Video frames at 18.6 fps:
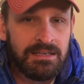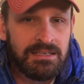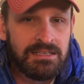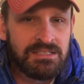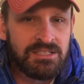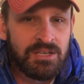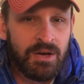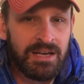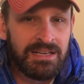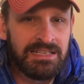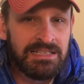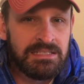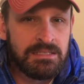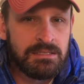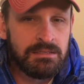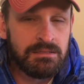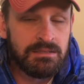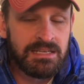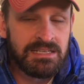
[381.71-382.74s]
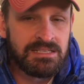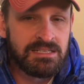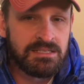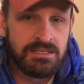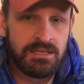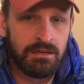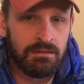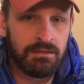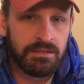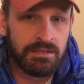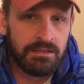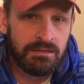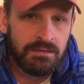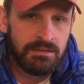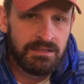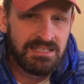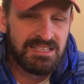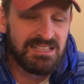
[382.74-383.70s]
so I didn't necessarily,
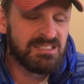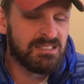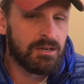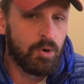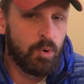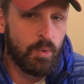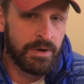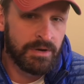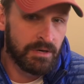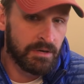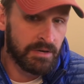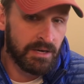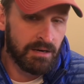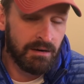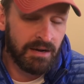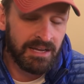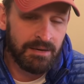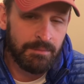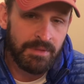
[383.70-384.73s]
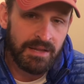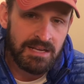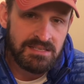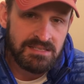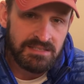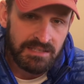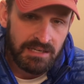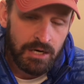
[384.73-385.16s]
this isn't a winter gear item that I sent